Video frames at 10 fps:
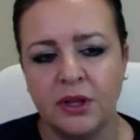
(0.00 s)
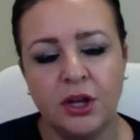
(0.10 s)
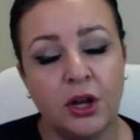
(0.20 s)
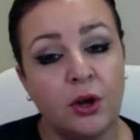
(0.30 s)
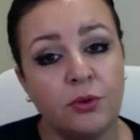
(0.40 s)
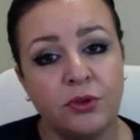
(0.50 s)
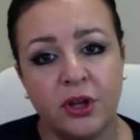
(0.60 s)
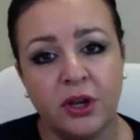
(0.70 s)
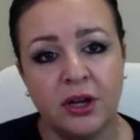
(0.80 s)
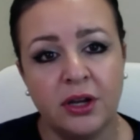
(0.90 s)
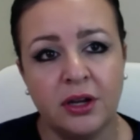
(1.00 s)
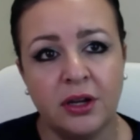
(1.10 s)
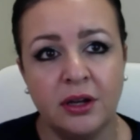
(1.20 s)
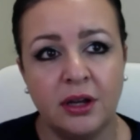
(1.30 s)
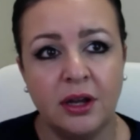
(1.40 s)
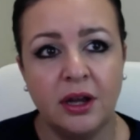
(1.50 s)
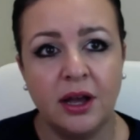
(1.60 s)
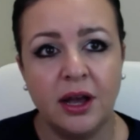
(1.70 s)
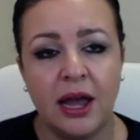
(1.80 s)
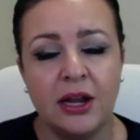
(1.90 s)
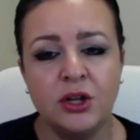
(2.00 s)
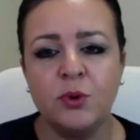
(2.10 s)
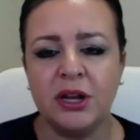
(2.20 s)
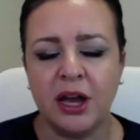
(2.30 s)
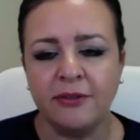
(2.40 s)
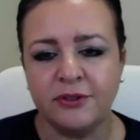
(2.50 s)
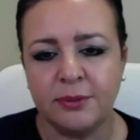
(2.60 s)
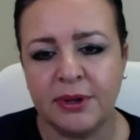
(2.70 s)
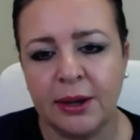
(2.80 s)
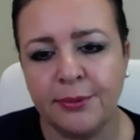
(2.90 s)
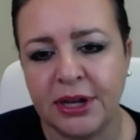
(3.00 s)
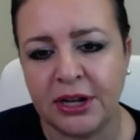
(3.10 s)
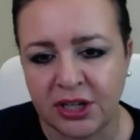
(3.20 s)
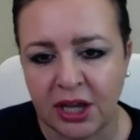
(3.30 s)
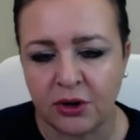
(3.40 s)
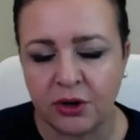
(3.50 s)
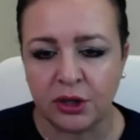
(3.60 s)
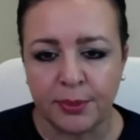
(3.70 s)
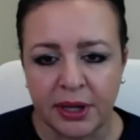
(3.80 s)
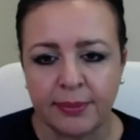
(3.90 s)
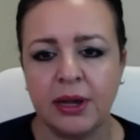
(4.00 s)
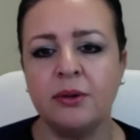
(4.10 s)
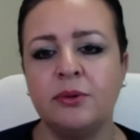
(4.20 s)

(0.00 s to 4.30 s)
you know, the, I knew enough to be able to educate her a little bit about